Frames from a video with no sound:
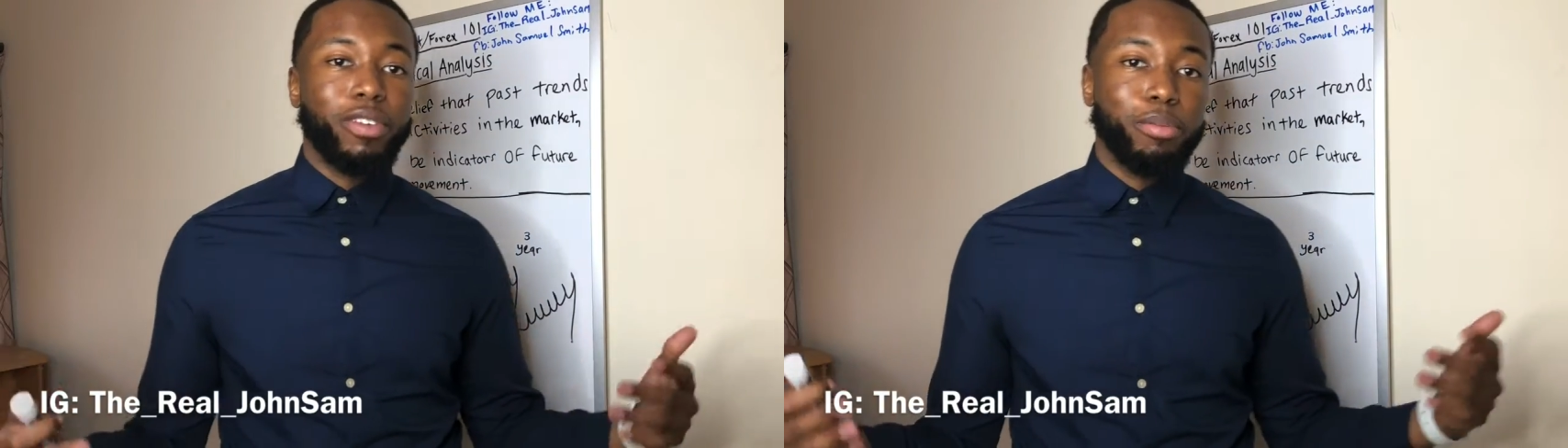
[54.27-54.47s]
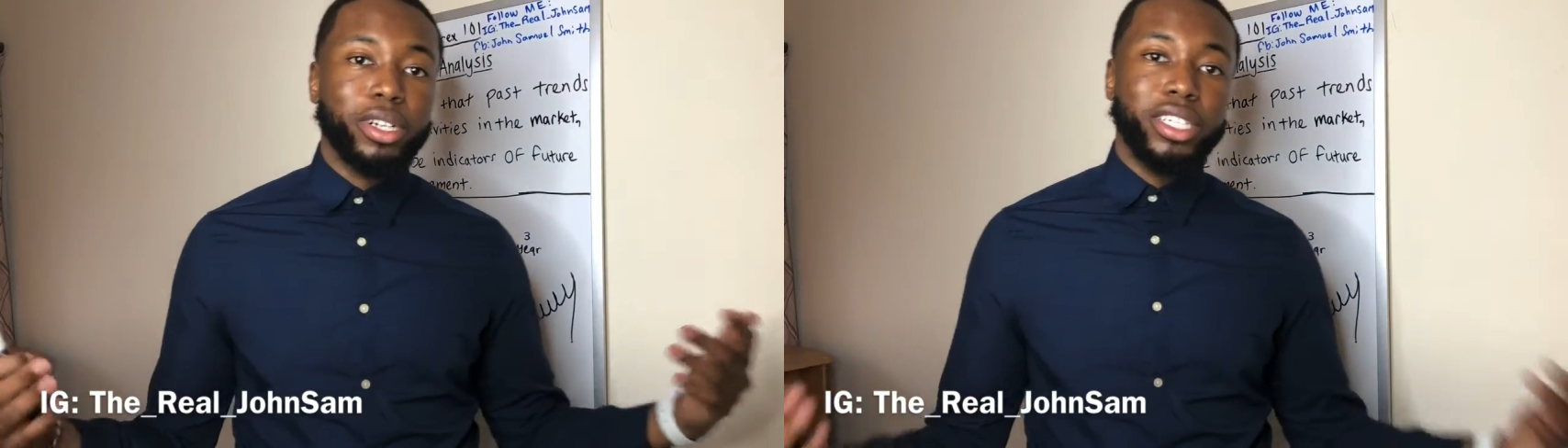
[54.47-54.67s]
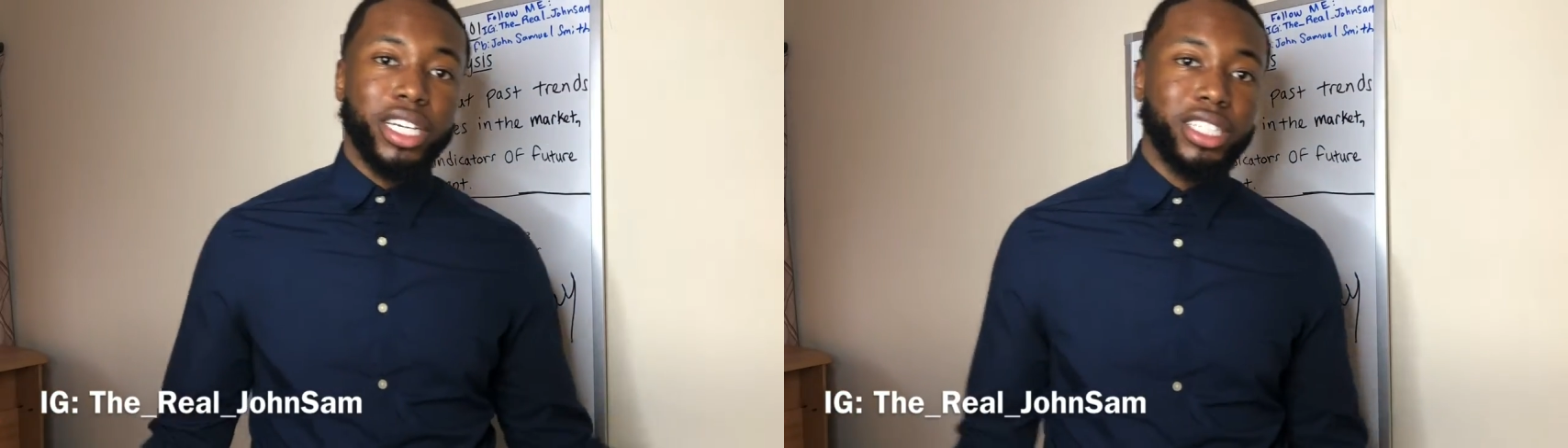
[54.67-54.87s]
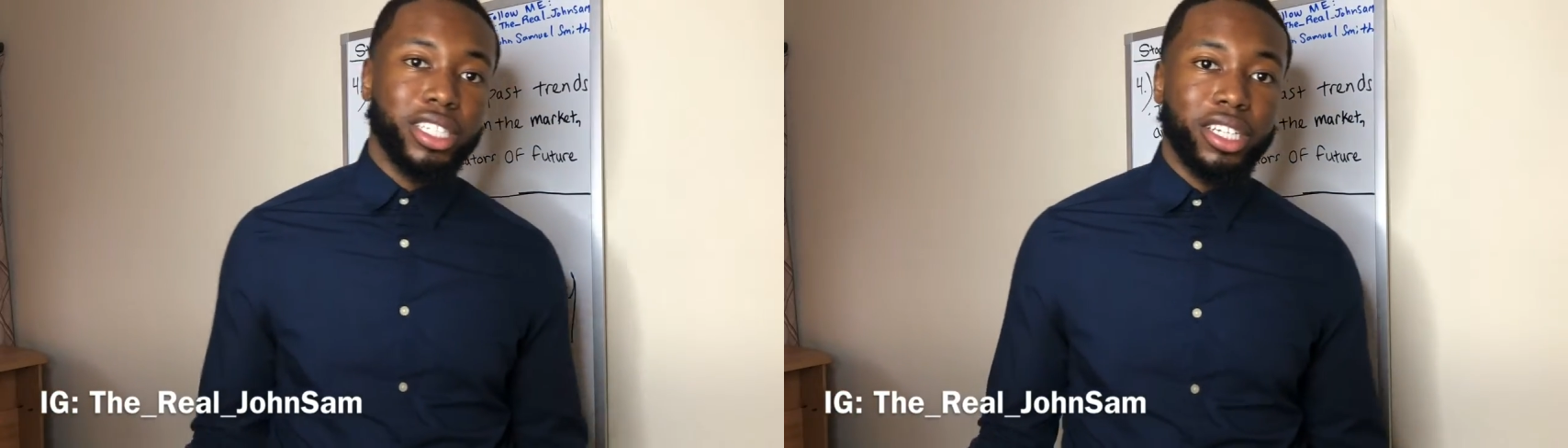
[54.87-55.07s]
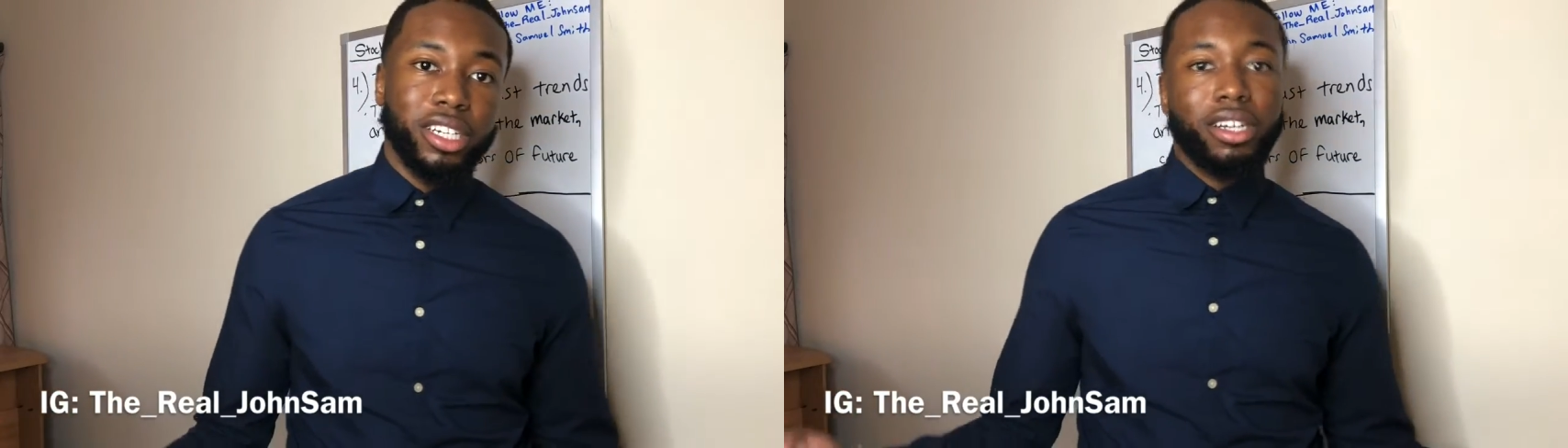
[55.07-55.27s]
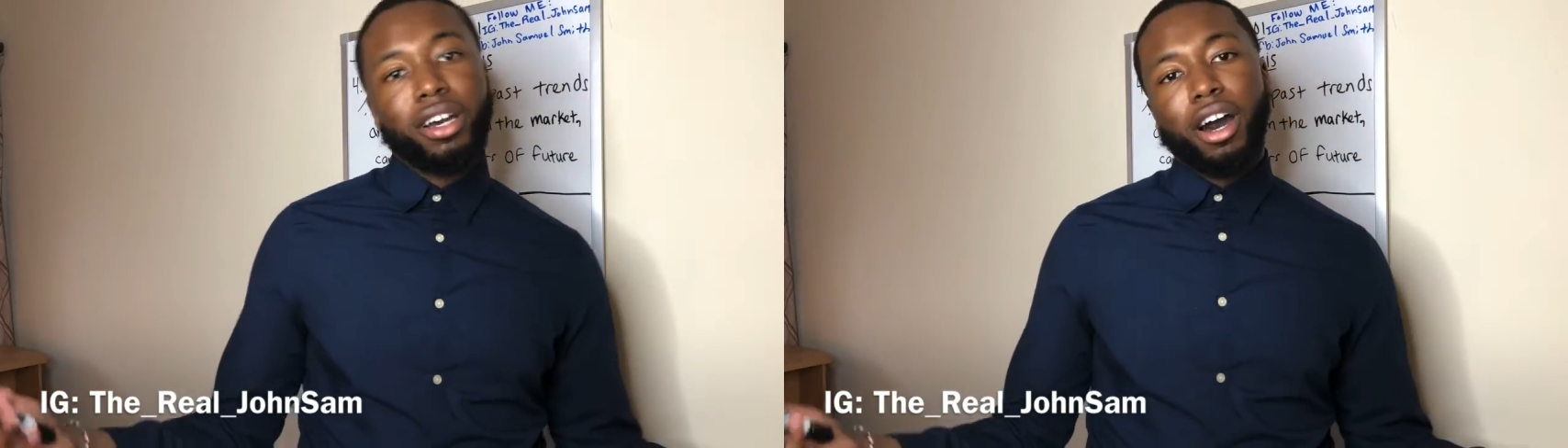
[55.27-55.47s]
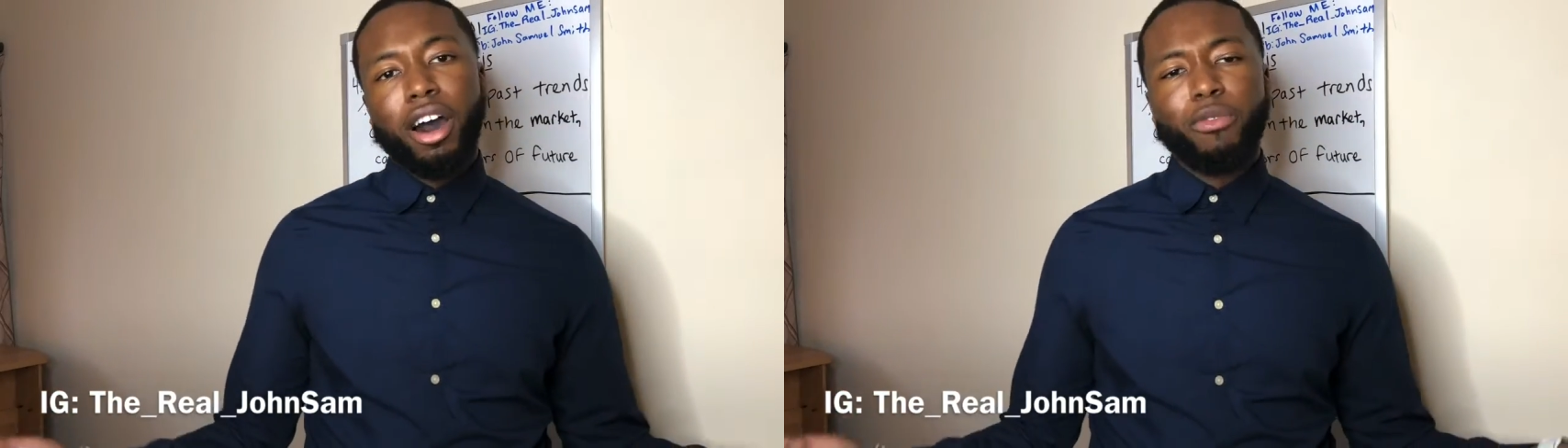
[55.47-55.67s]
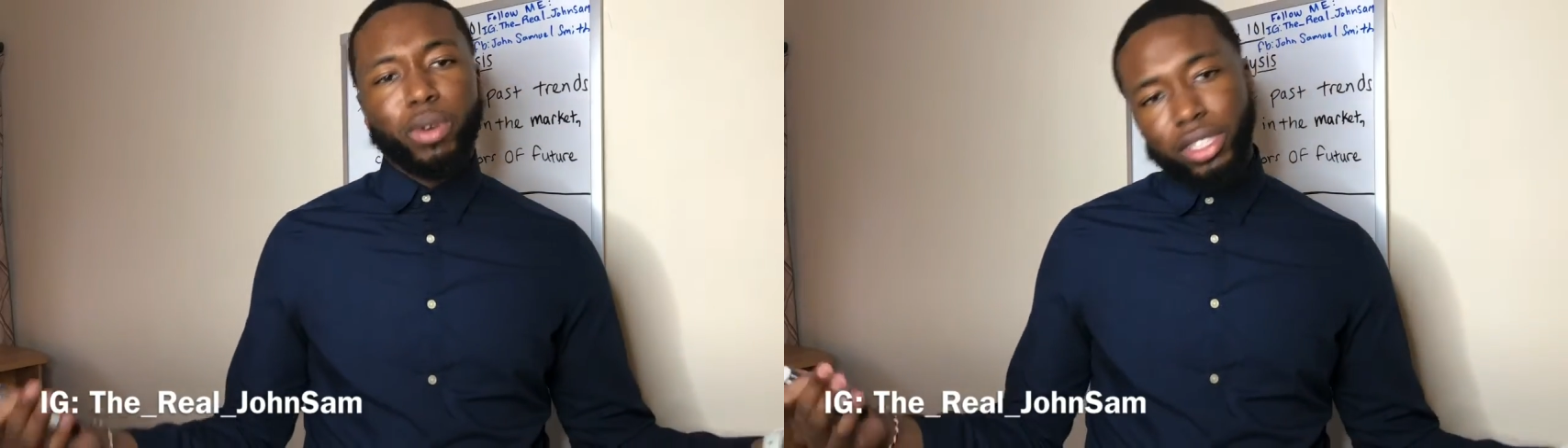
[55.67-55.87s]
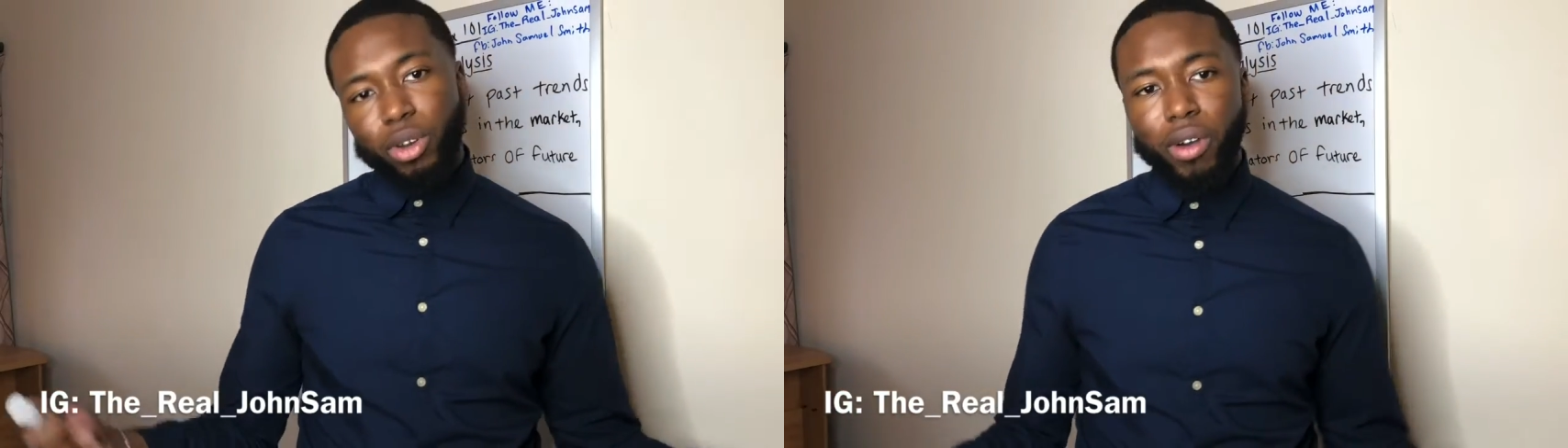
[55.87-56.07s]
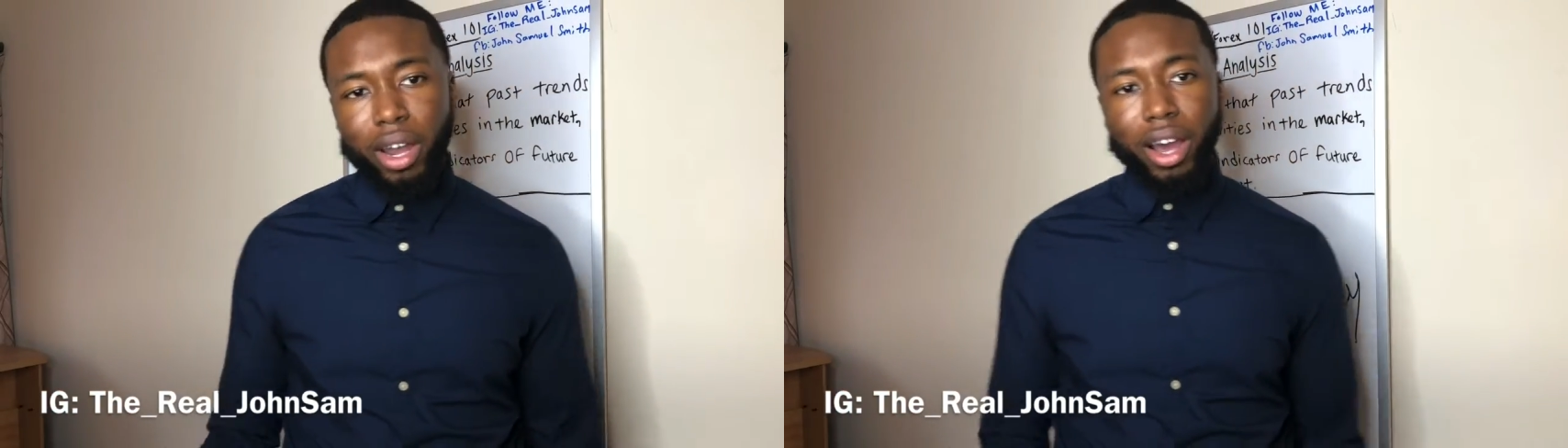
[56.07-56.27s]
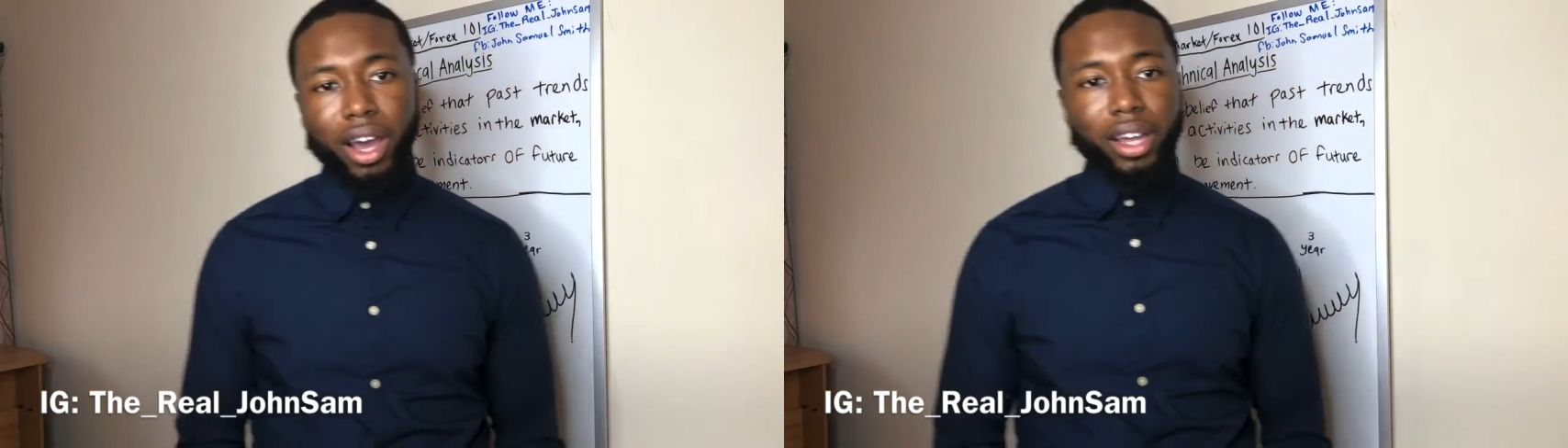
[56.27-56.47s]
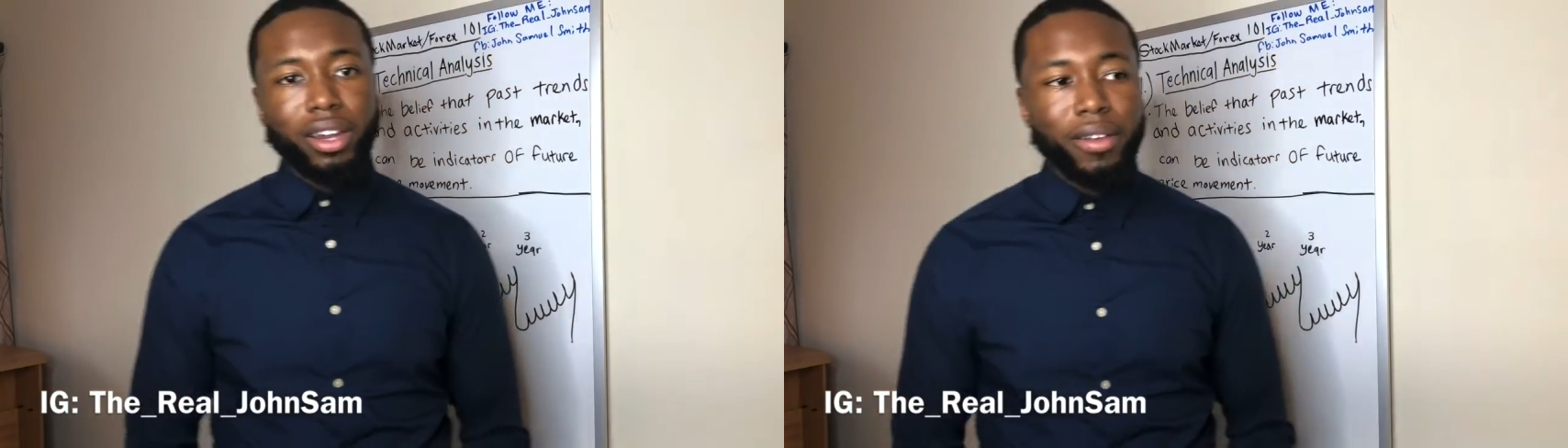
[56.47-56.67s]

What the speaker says: prediction of what's going on.